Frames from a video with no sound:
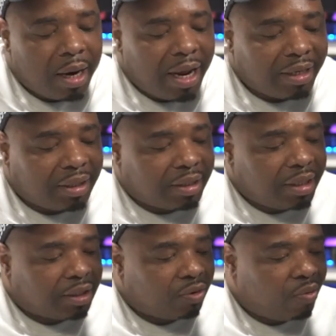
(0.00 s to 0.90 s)
that's a
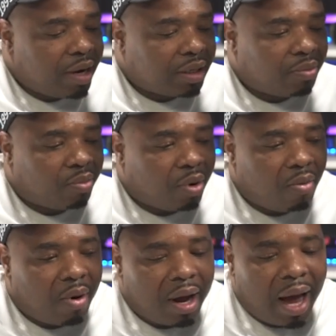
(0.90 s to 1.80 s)
situation,
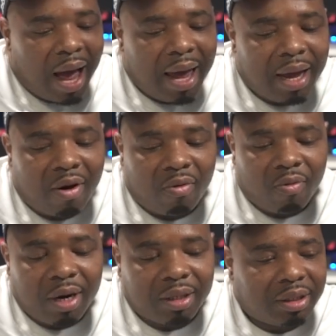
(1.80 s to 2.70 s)
bro, where I ain't gonna
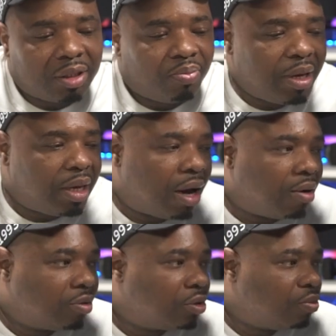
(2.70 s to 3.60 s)
really just speak
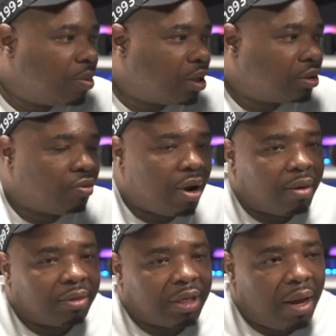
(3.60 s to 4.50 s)
on too much, you know
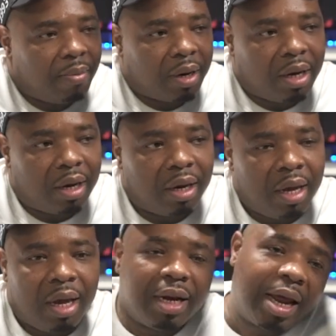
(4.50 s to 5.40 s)
what I'm saying? Because
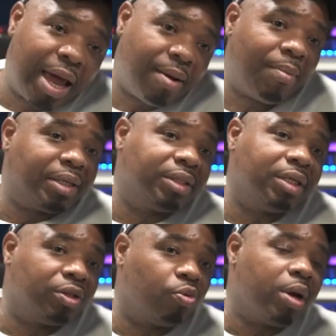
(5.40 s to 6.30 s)
that ain't my
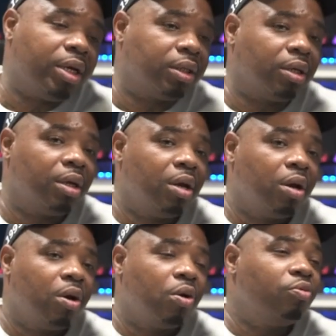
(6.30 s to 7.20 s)
situation.
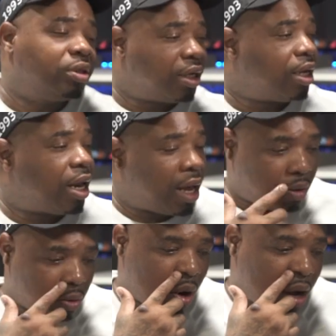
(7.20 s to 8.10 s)
Who say that,
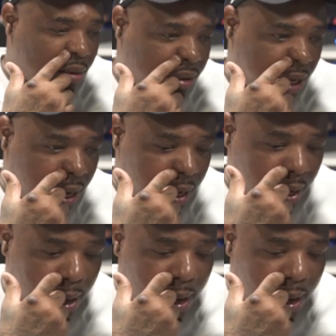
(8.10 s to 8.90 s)
you know what I'm saying?